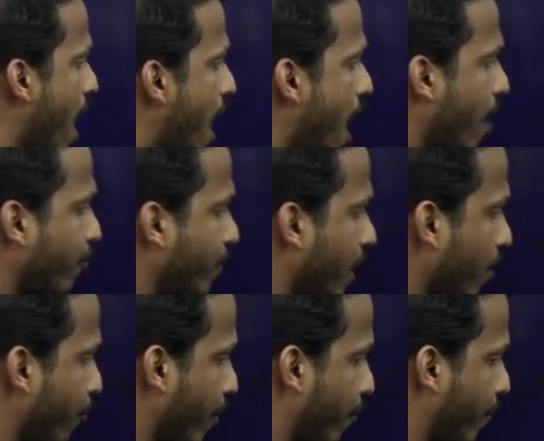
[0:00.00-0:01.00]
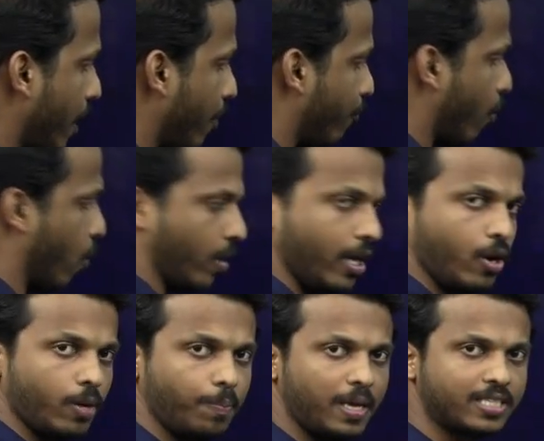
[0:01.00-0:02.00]
After 54, dear
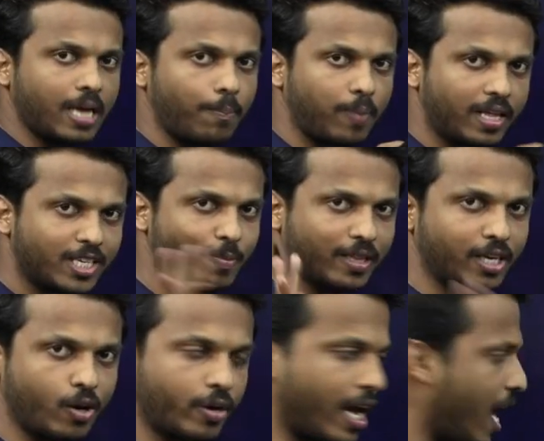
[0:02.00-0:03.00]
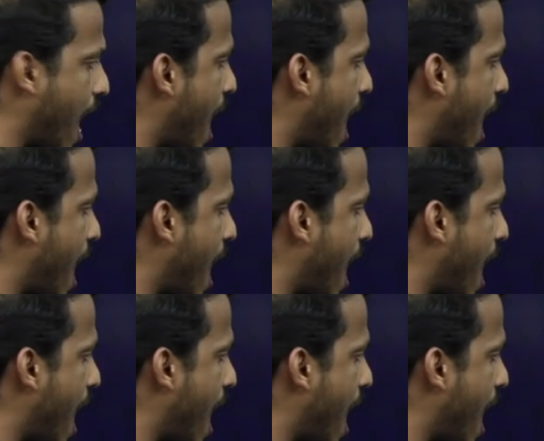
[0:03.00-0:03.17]
all, please apply this method, okay?